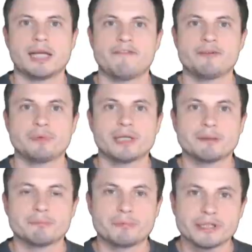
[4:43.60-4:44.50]
Having
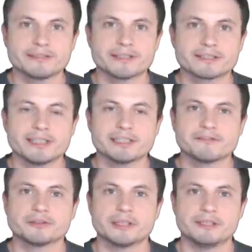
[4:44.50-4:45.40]
become pretty
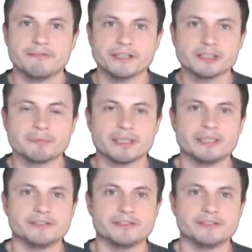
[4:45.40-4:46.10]
successful at developing